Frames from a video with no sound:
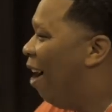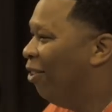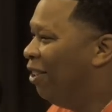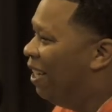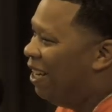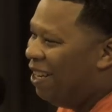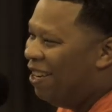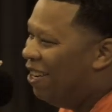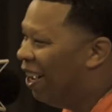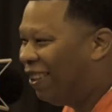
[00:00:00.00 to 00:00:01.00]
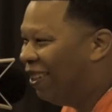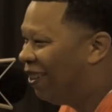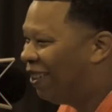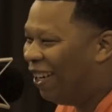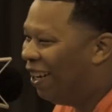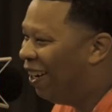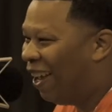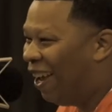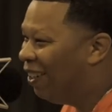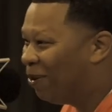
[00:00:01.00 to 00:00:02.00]
don't need nothing to
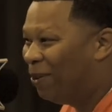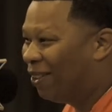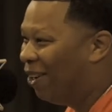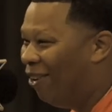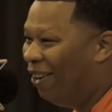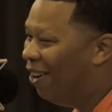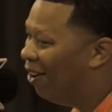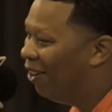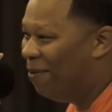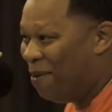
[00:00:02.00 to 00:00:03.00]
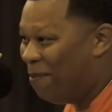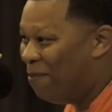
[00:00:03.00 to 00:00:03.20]
enhance what's going on